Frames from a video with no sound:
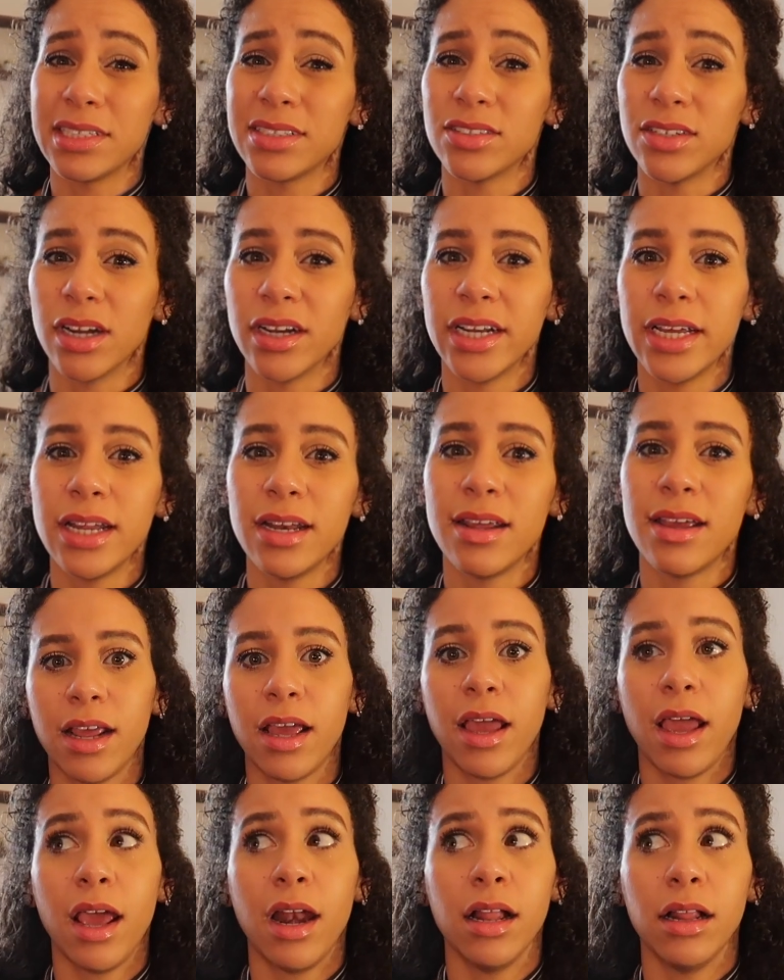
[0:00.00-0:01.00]
started,
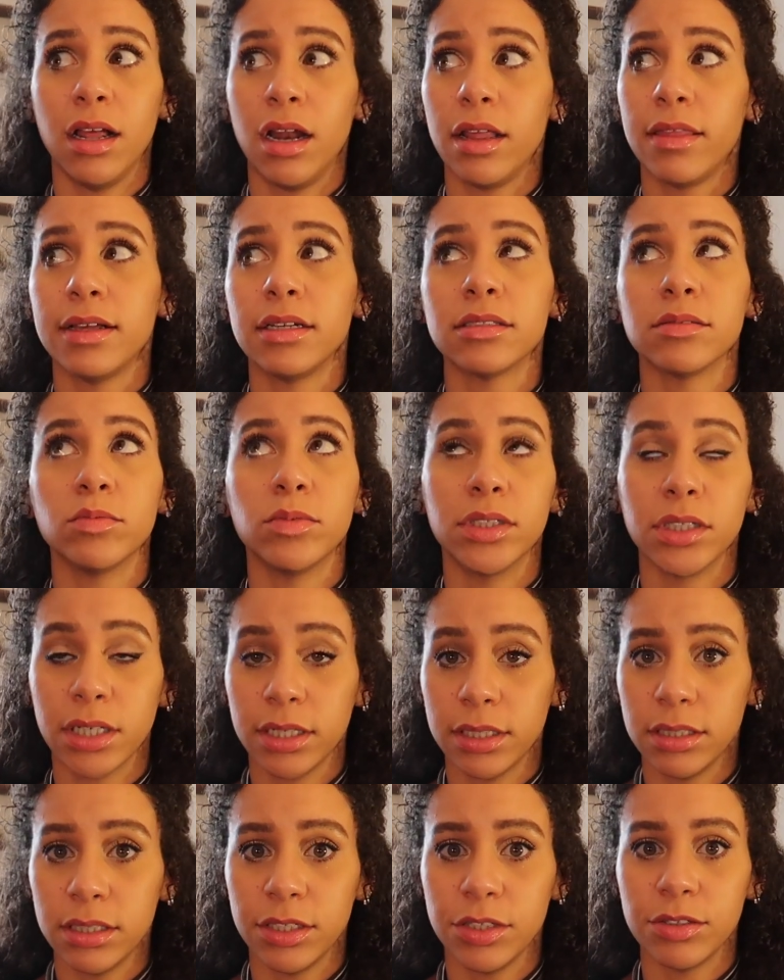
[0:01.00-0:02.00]
and a lot of things will
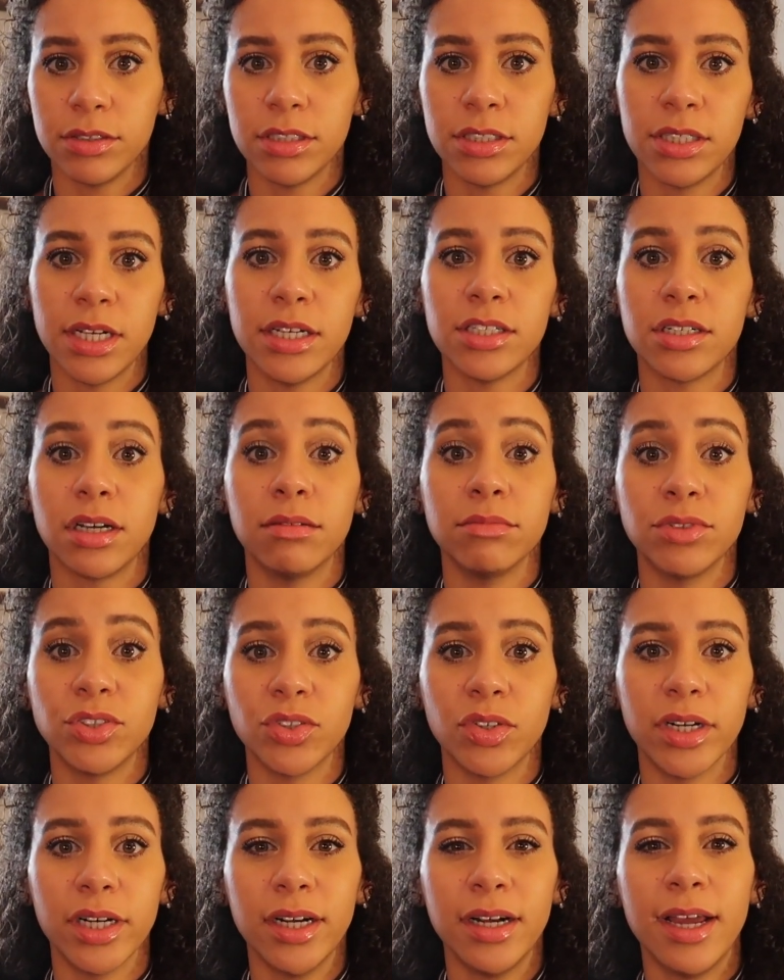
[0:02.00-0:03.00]
continue to change, I'm
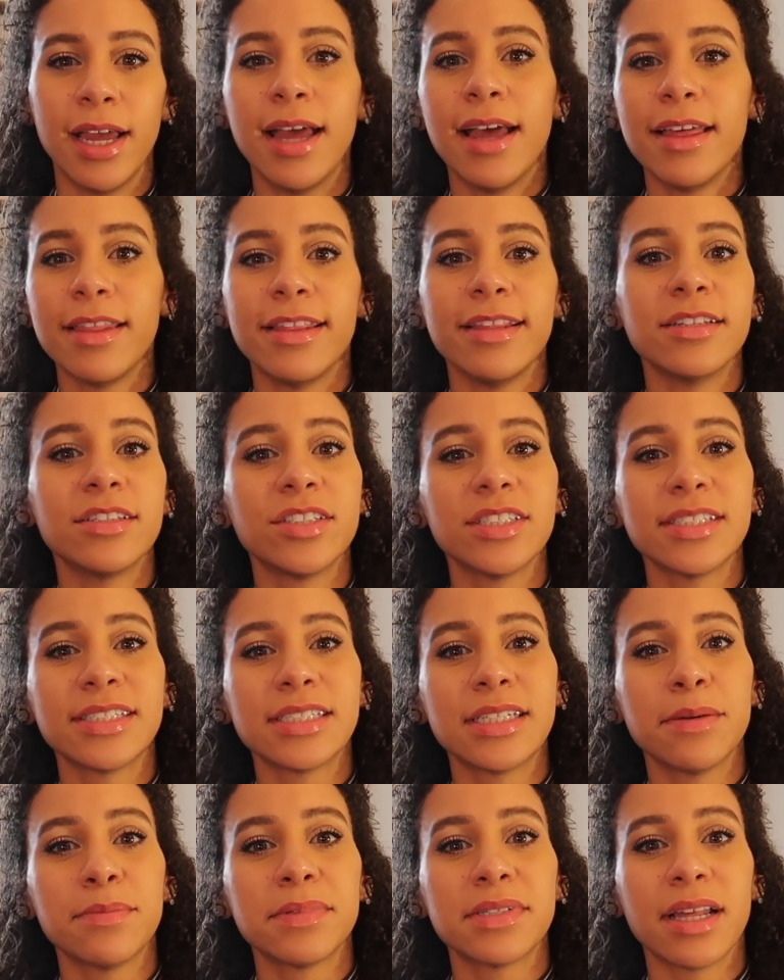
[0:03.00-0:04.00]
sure. These are just
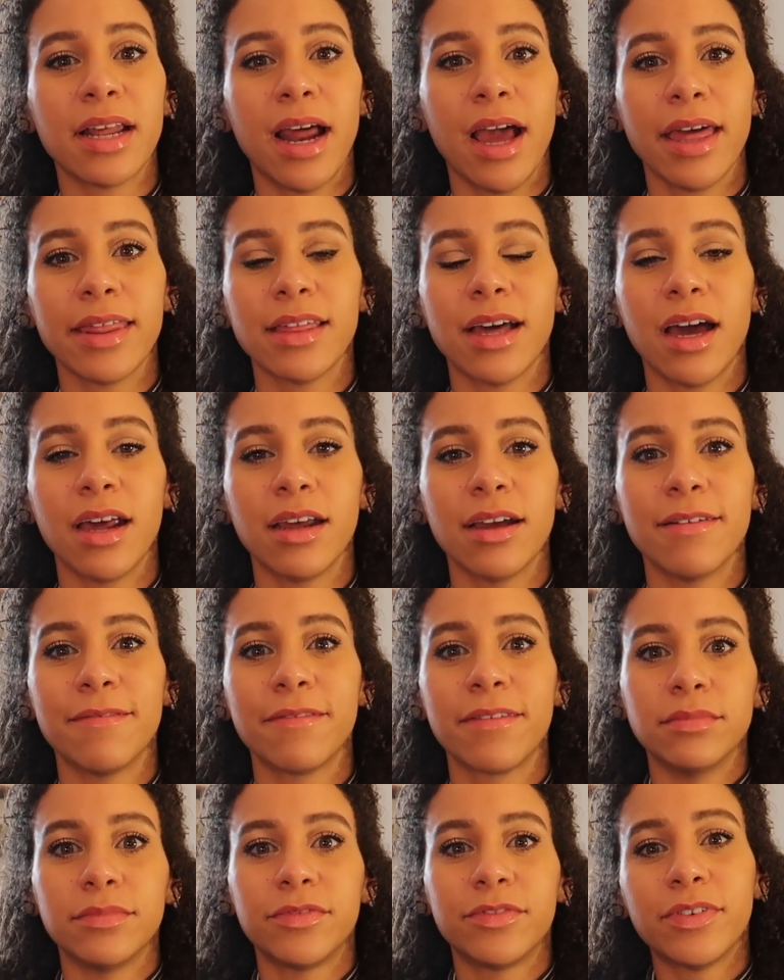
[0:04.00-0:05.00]
tips that I thought of
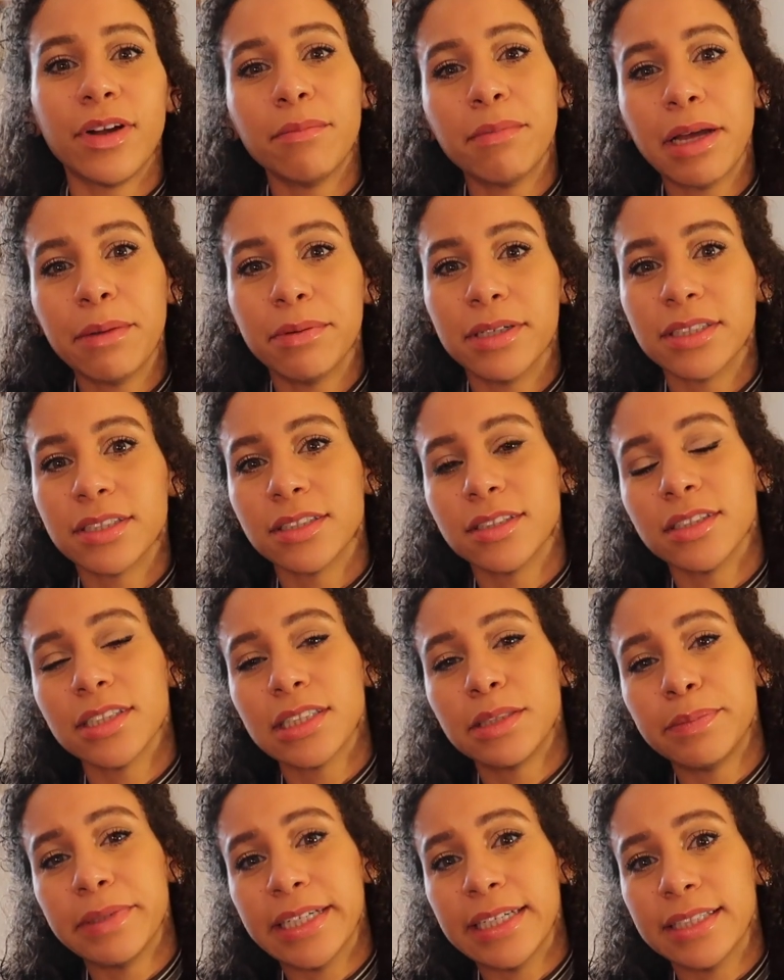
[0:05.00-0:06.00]
from my personal
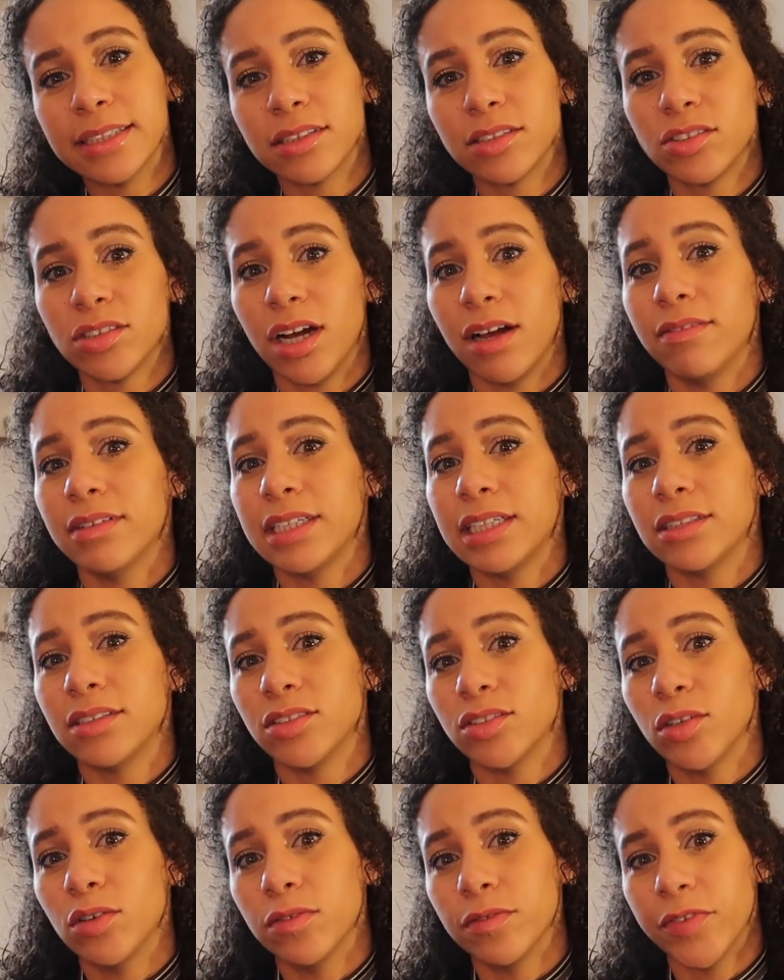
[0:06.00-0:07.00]
experience traveling
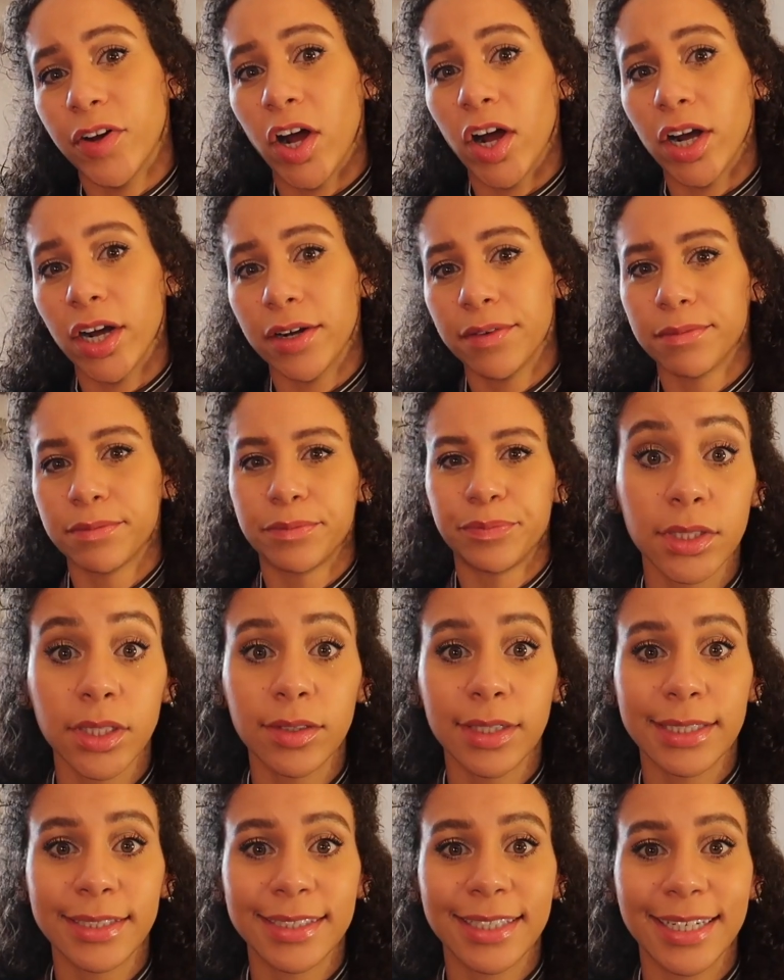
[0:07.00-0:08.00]
so far. So
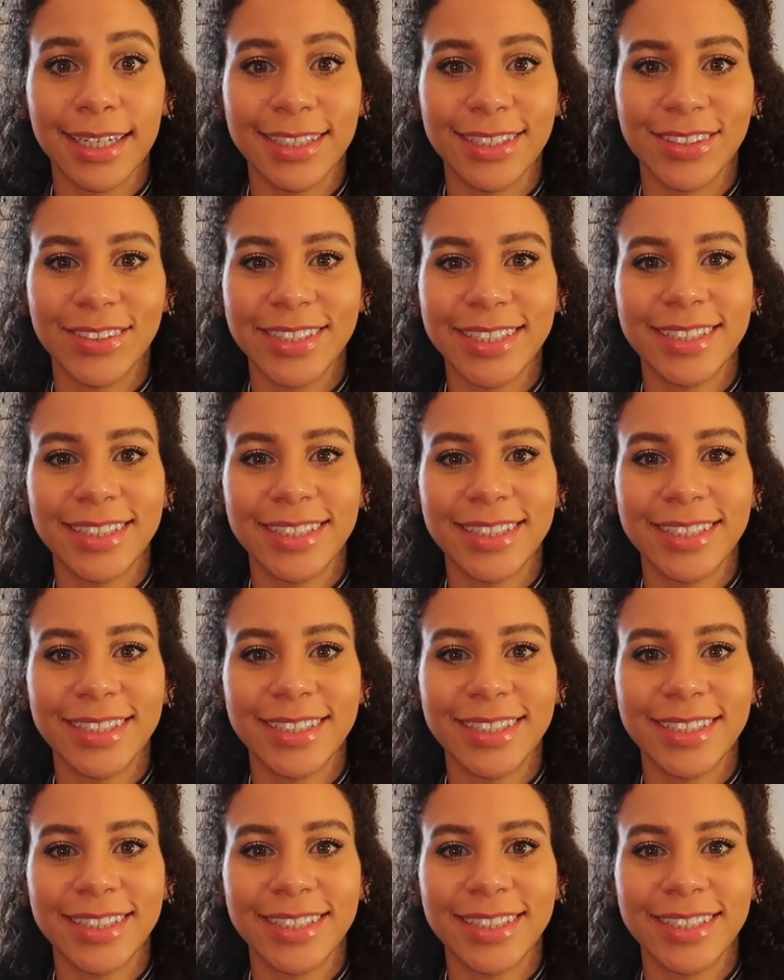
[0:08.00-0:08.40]
let's get into it.